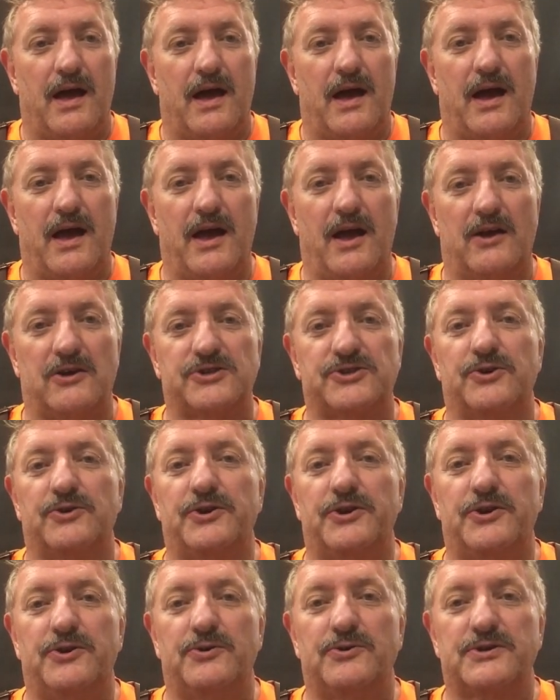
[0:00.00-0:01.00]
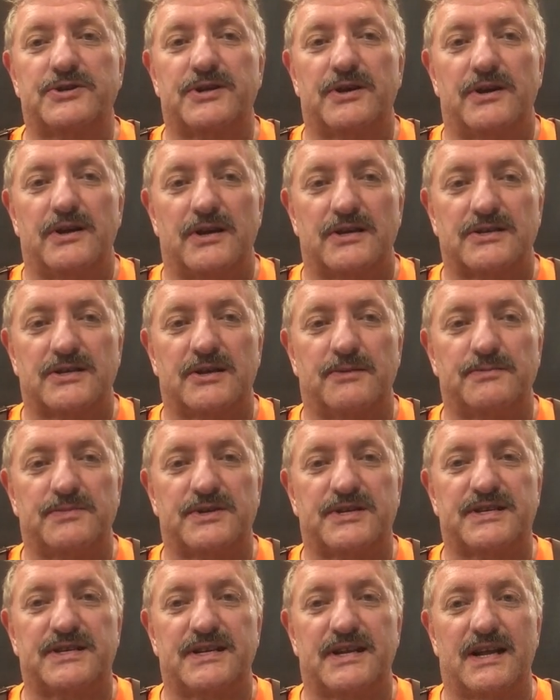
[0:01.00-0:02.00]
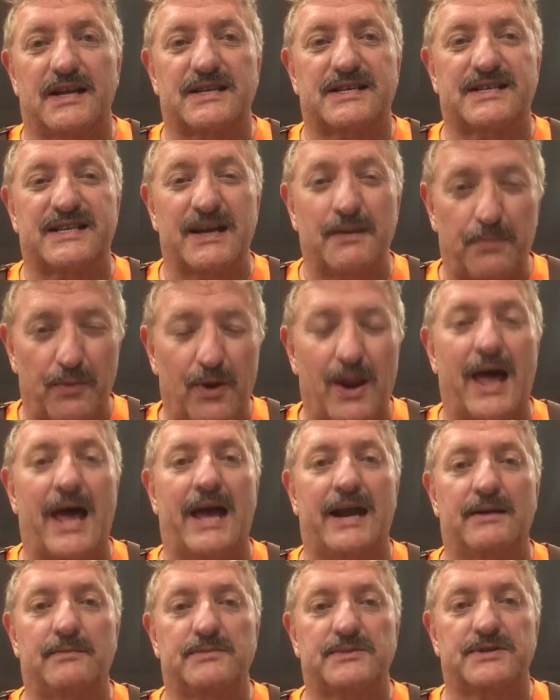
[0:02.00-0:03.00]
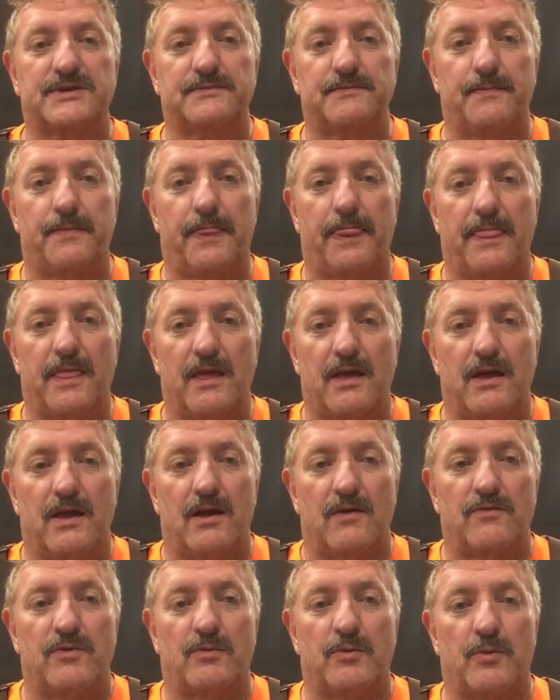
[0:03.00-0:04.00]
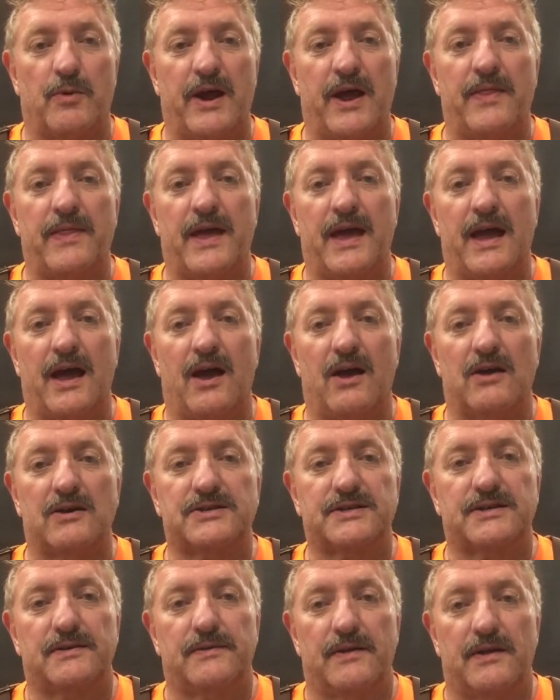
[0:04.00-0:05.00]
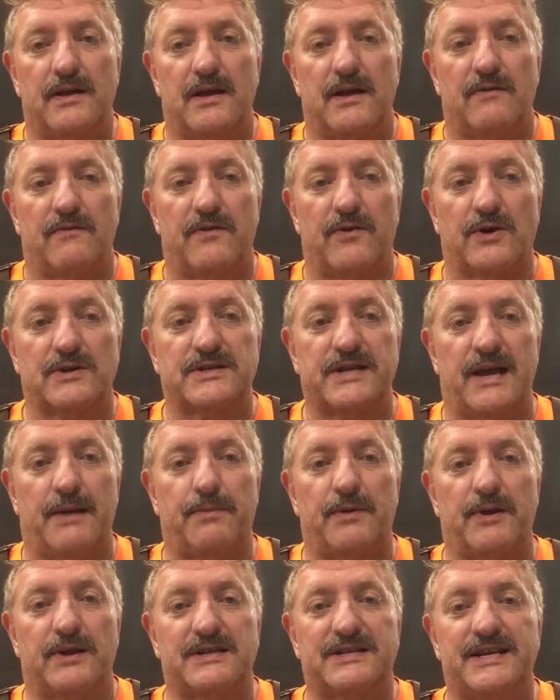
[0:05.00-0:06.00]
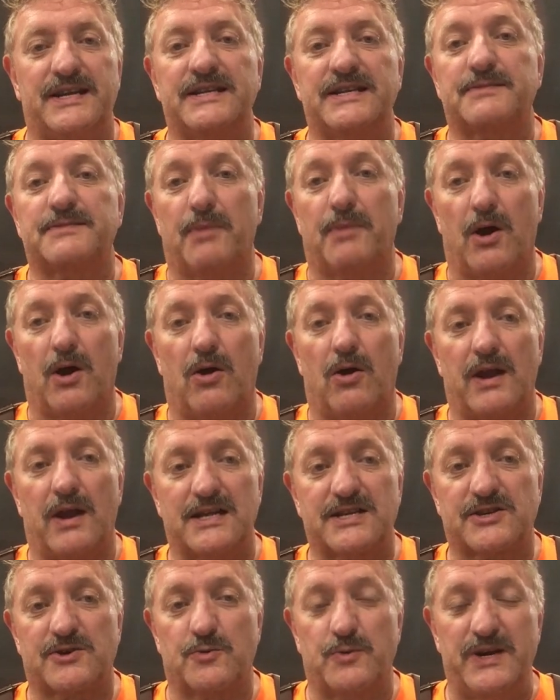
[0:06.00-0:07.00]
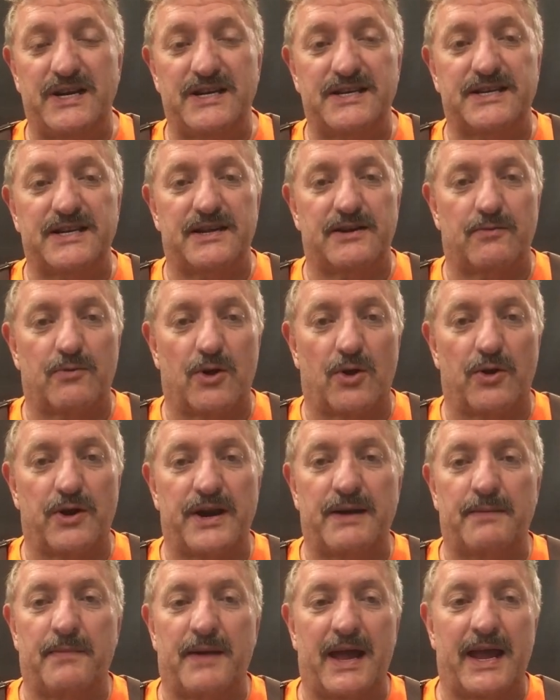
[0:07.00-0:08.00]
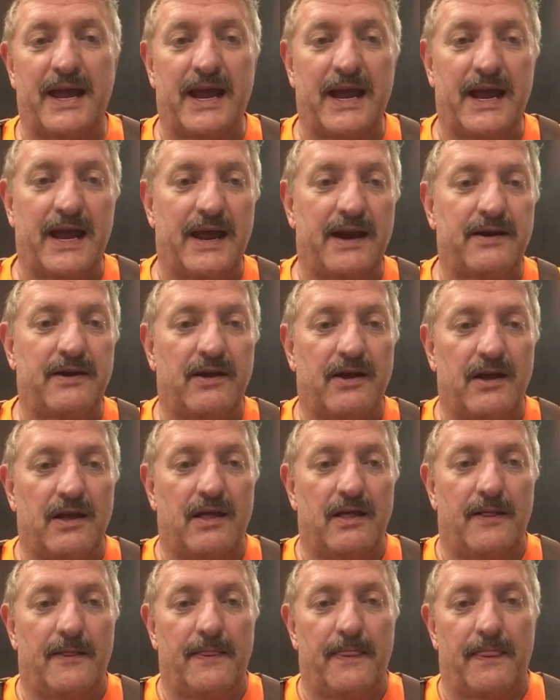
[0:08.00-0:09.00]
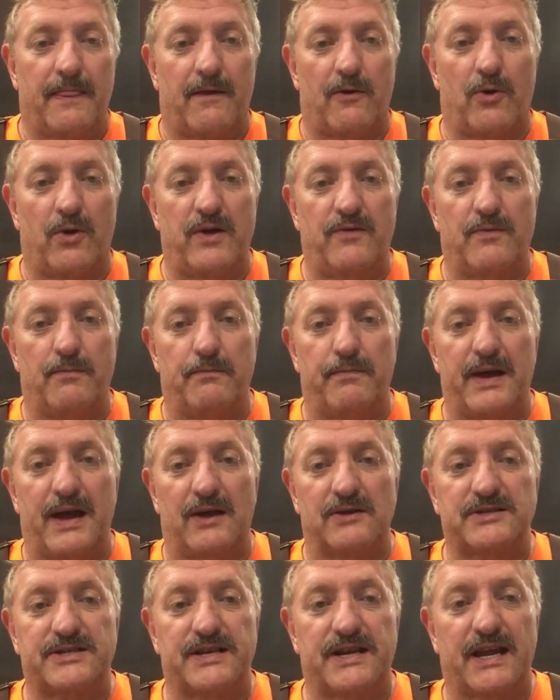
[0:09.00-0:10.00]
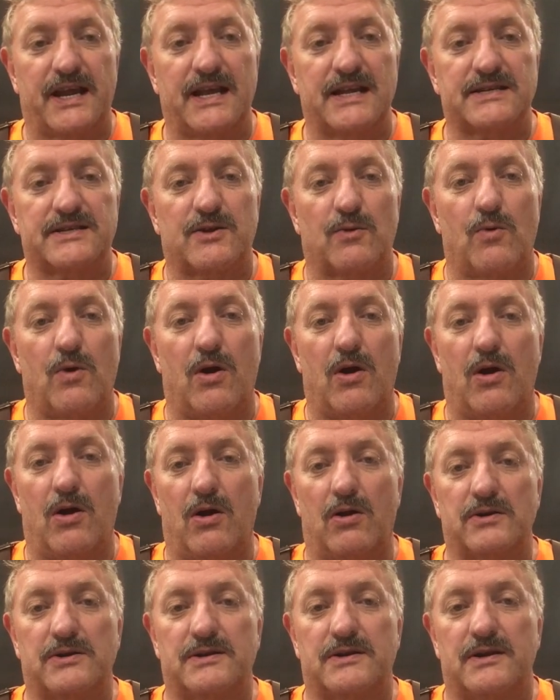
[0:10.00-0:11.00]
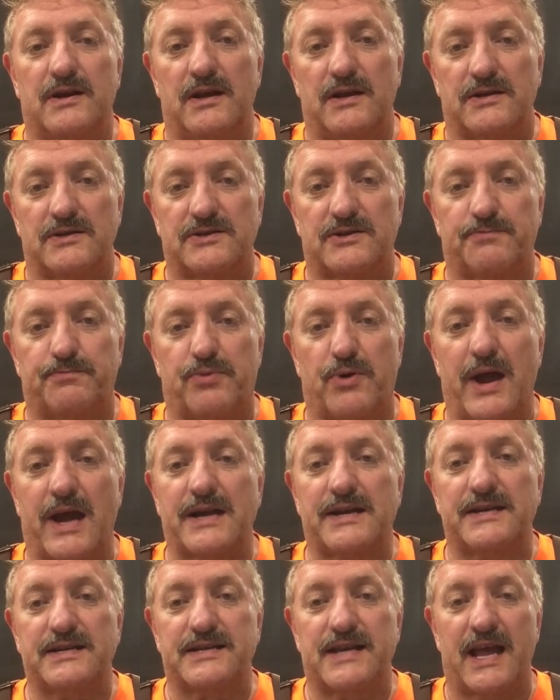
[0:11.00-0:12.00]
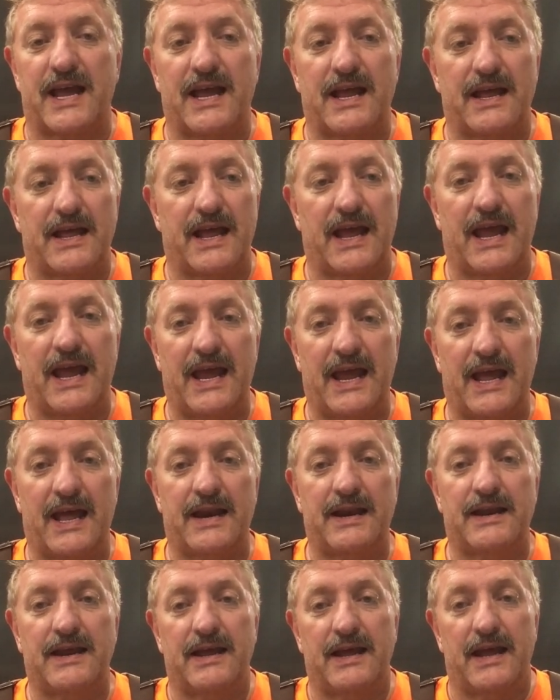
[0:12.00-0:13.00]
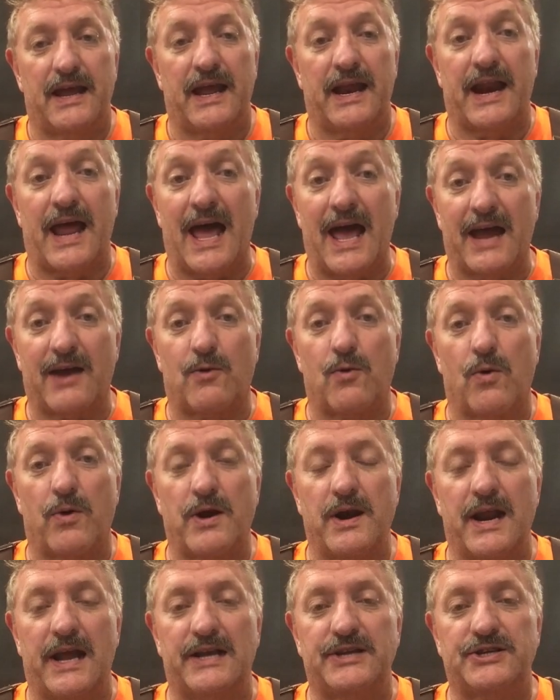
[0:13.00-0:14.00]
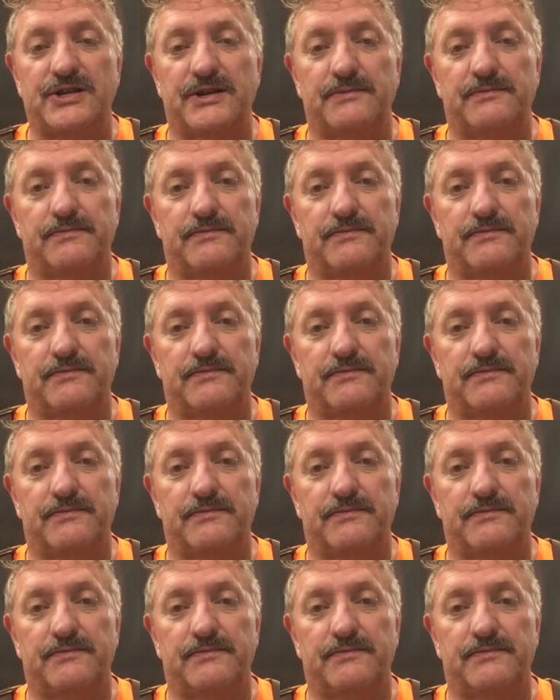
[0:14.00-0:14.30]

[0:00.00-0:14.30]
I also use some simple items from around the house. For example, a tennis ball. I squeeze it, roll it in my hand, or even bounce it against the wall to practice hand and eye coordination.